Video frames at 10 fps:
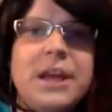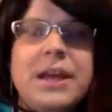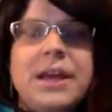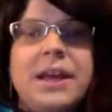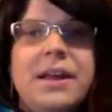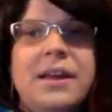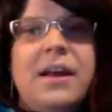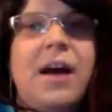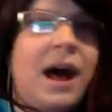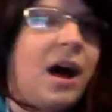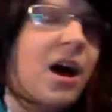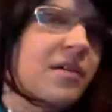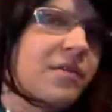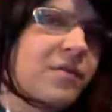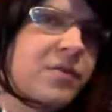it
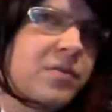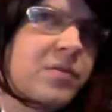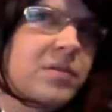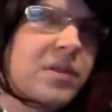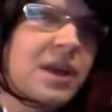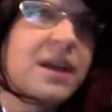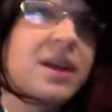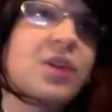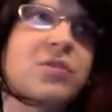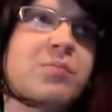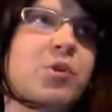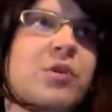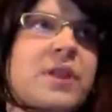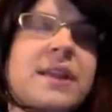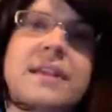off and he knows more
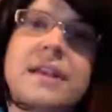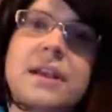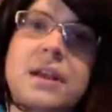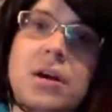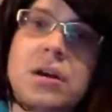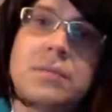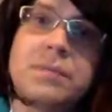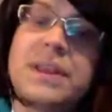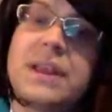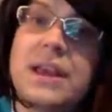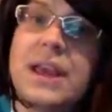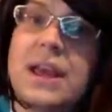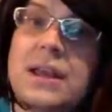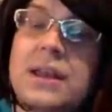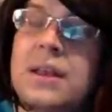than he's leading on. But then
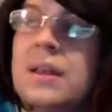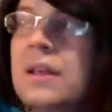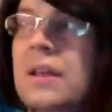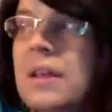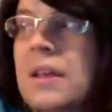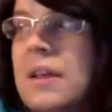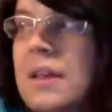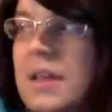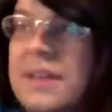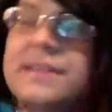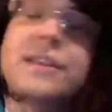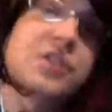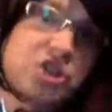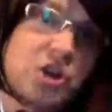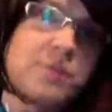again, he is not
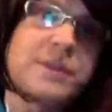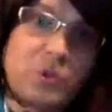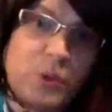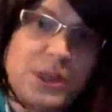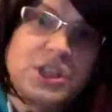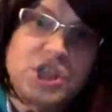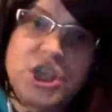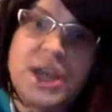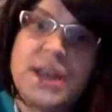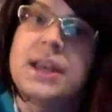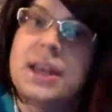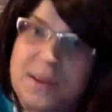the sharpest tool in the shed, and